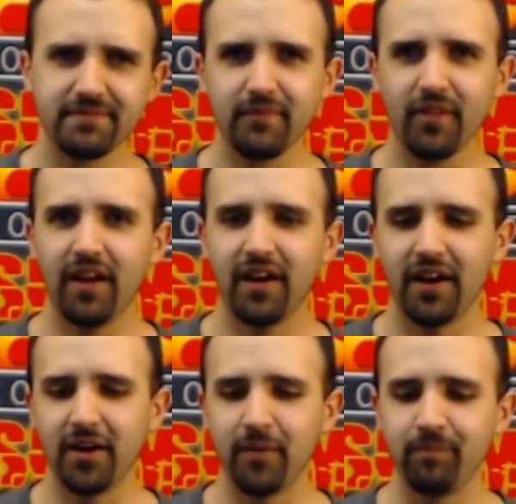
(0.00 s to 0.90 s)

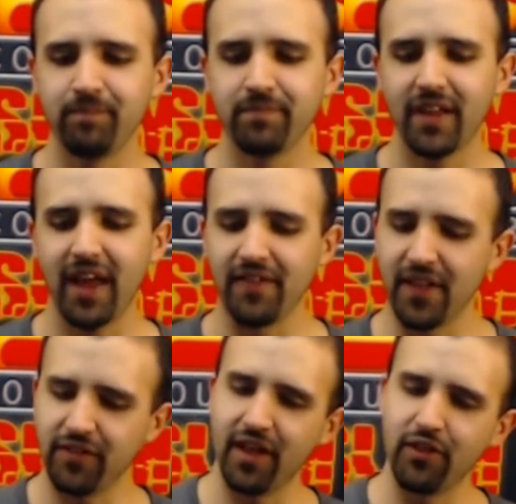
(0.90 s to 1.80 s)
And
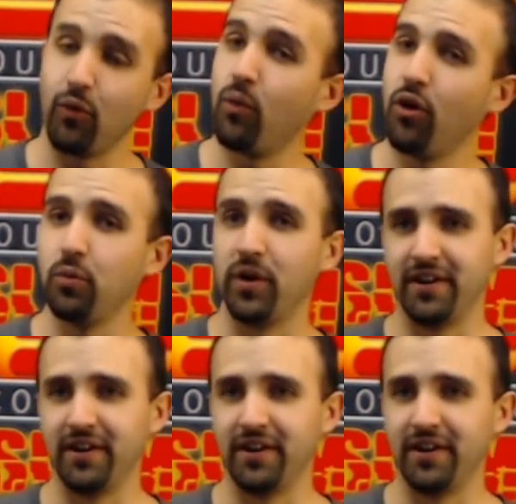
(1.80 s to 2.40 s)
then the Wold Weird.